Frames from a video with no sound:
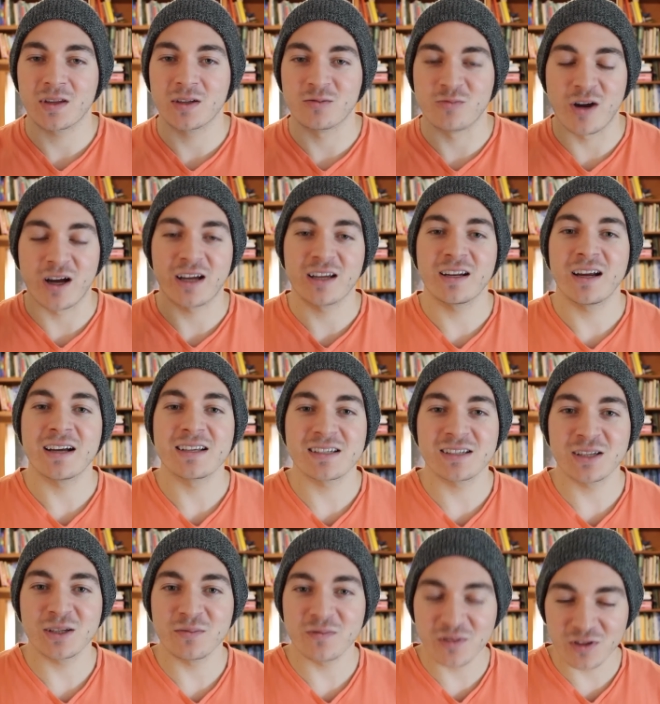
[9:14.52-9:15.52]

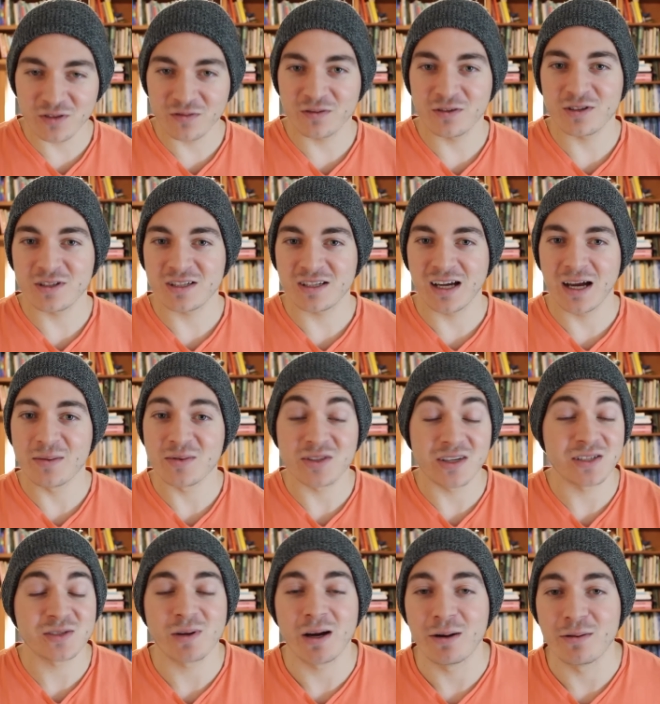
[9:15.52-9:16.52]
recognizing them for the first time. So
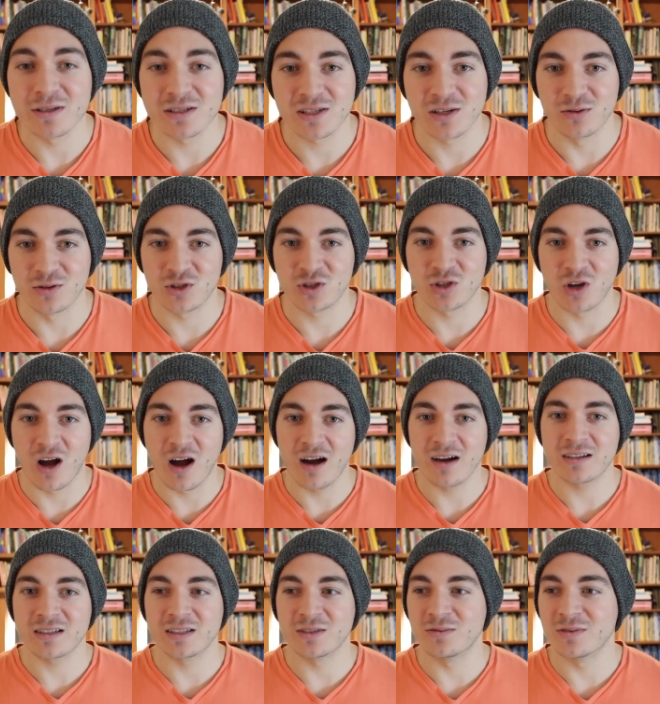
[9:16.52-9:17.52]
that's why I was so
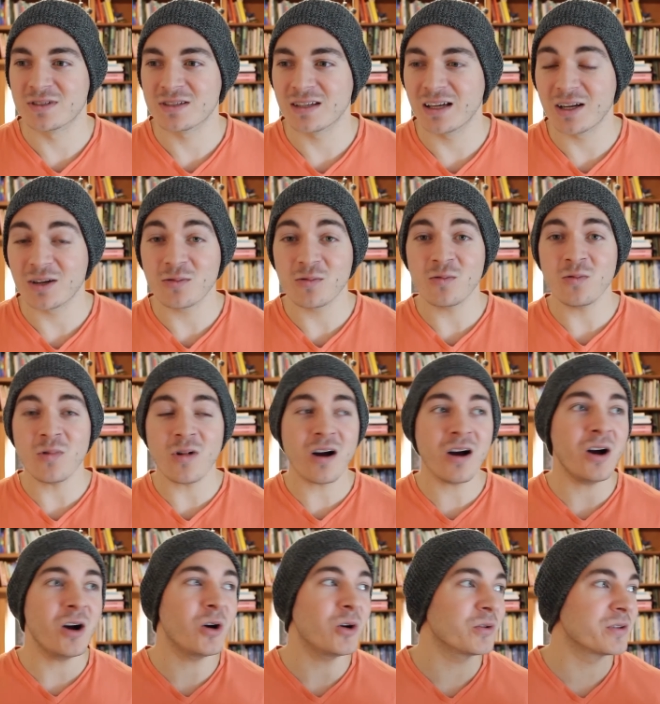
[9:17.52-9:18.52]
shocked. It was like,
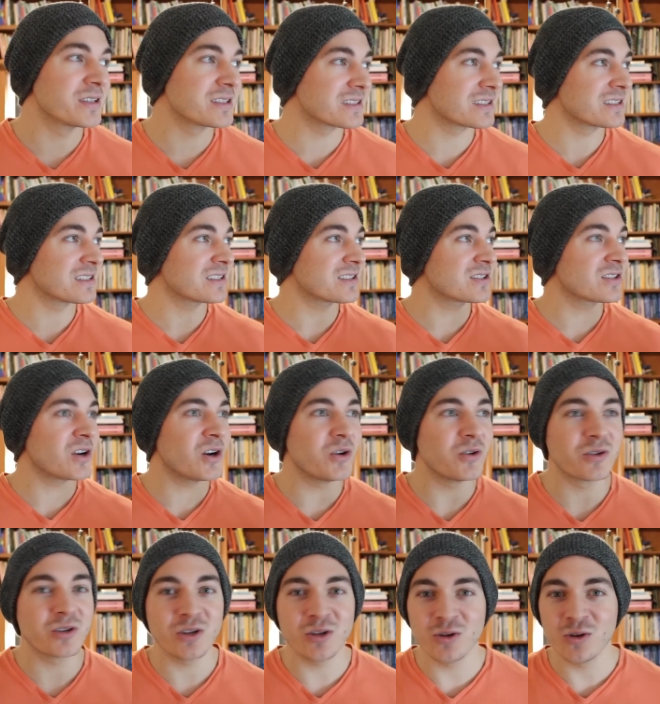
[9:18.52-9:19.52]
wow, this is
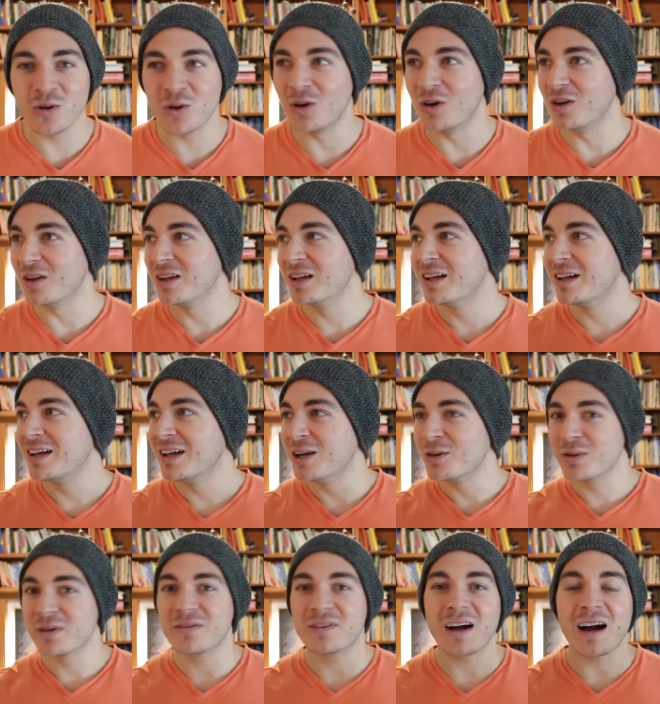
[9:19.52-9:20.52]
so cool.
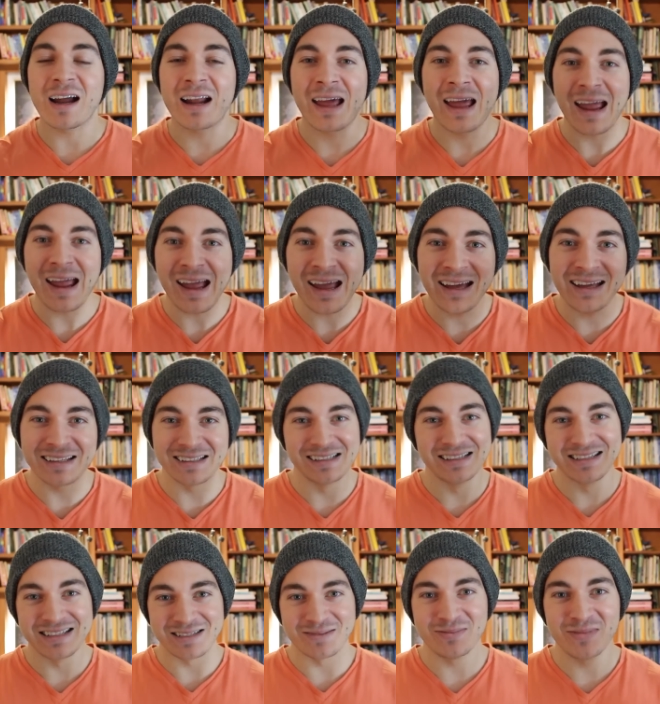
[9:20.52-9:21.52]
We've got
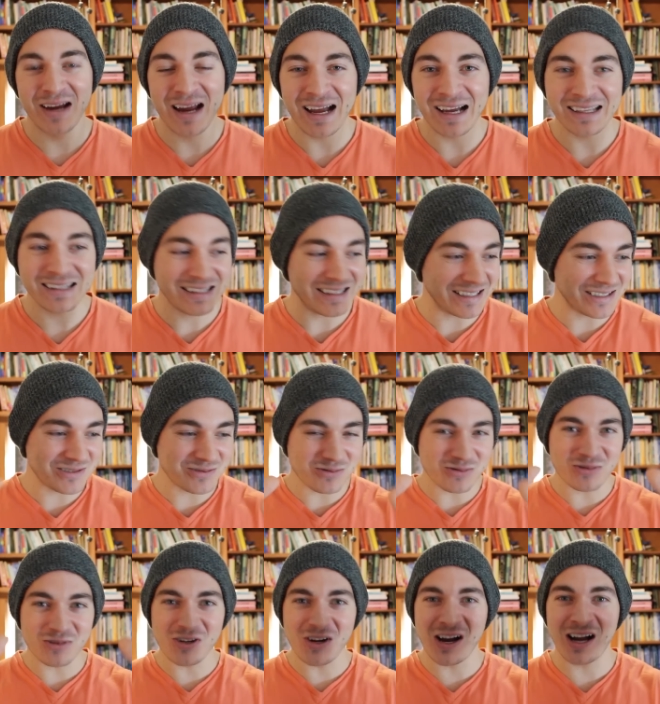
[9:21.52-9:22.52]
hands, man. Like,
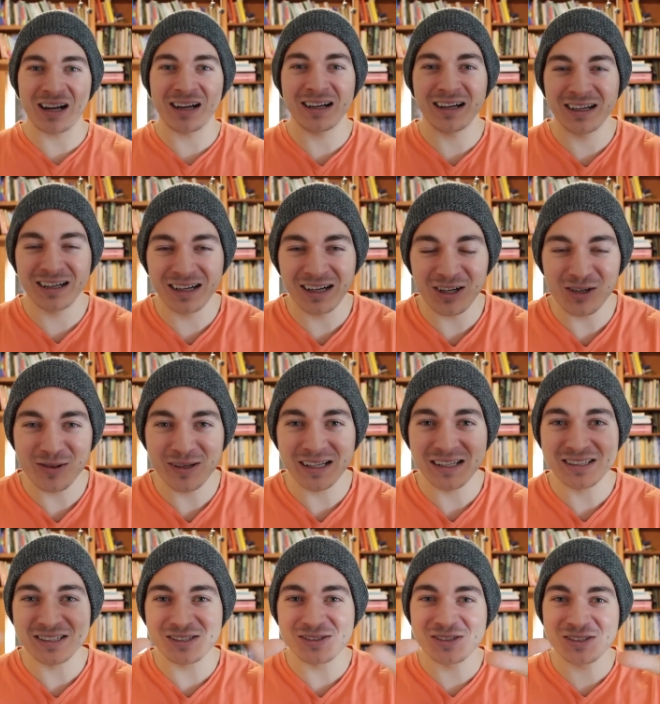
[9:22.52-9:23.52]
whoa, we
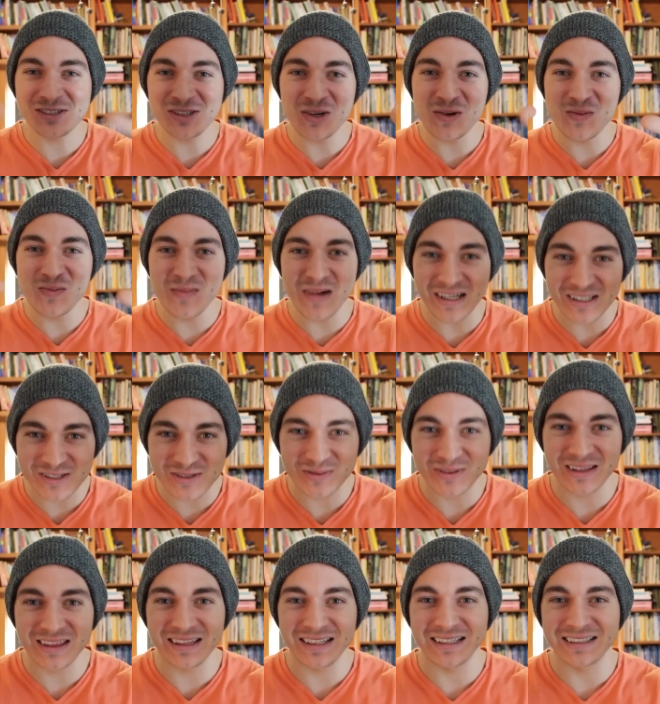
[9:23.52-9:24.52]
could do so much
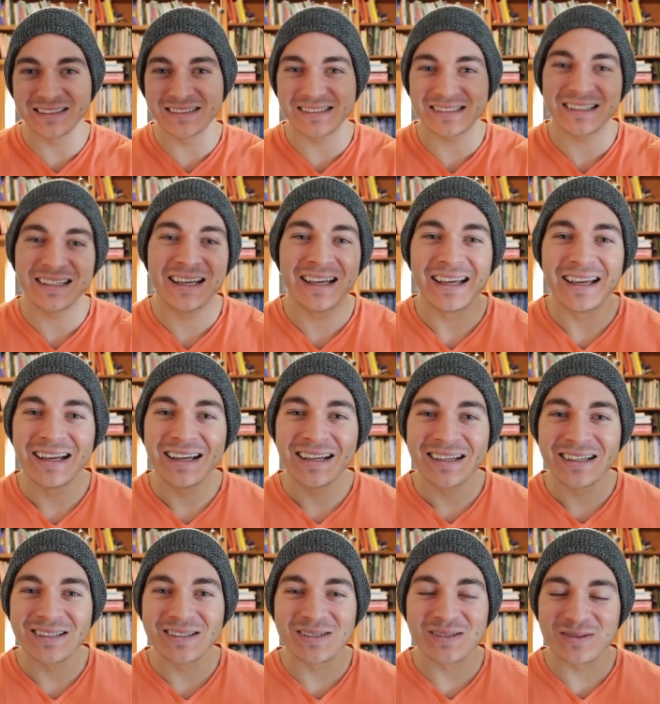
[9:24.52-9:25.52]
with these.
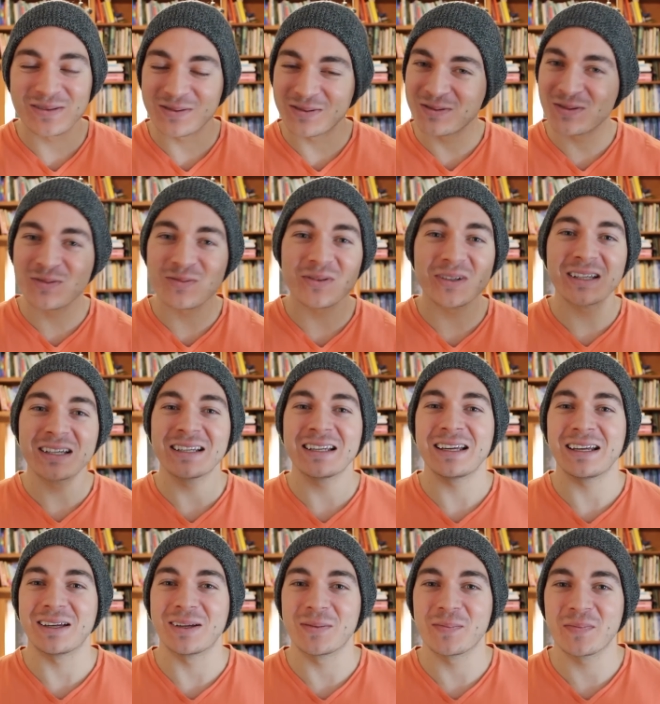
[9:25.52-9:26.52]
It was really
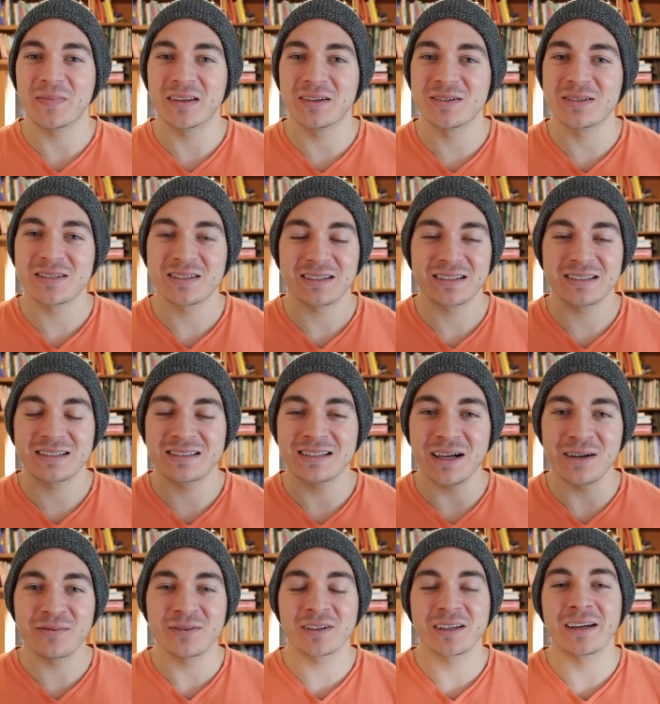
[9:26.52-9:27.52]
neat. It was
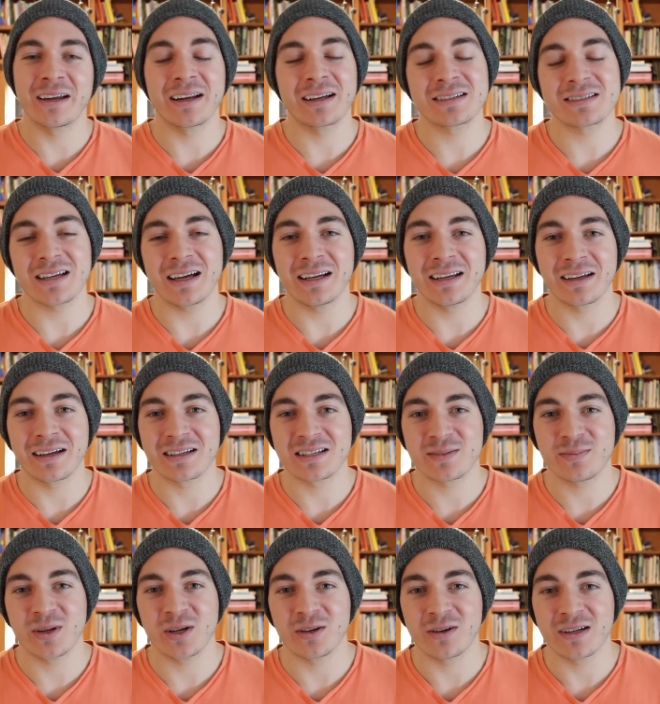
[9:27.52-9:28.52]
definitely an exciting
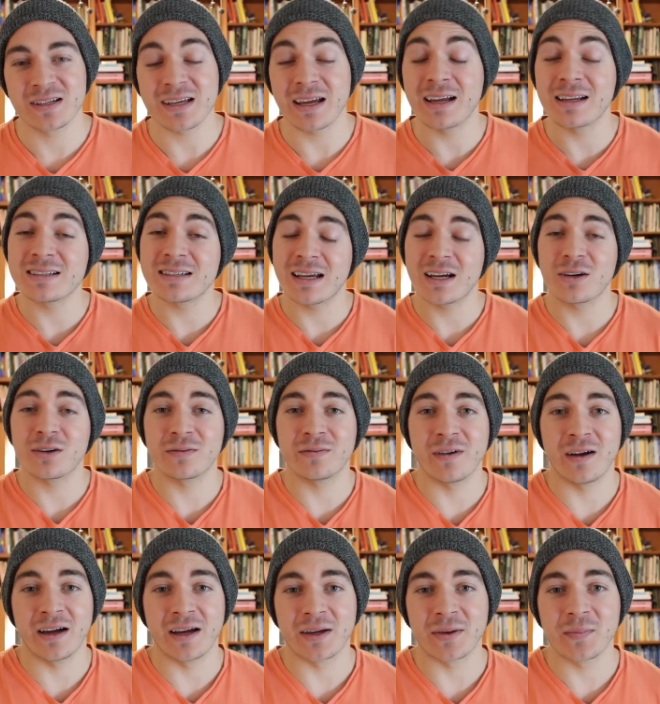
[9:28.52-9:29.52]
experience and
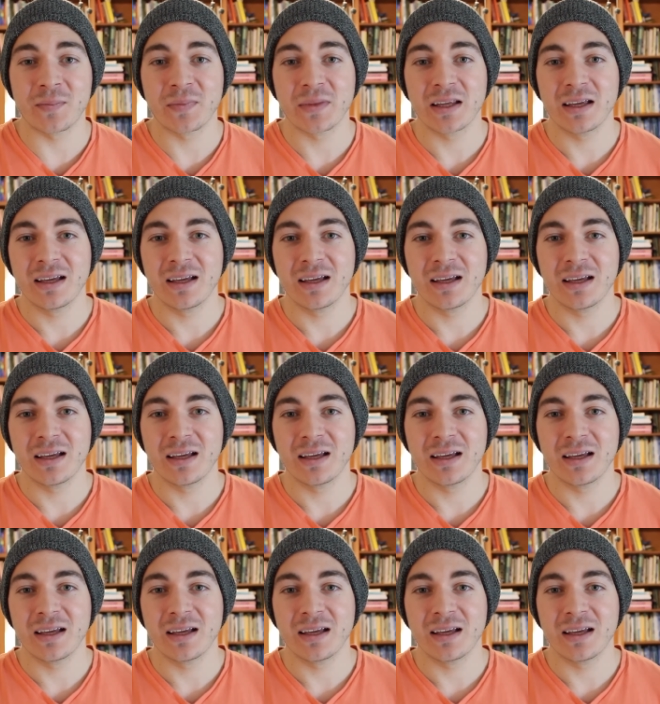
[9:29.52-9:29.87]
terrifying.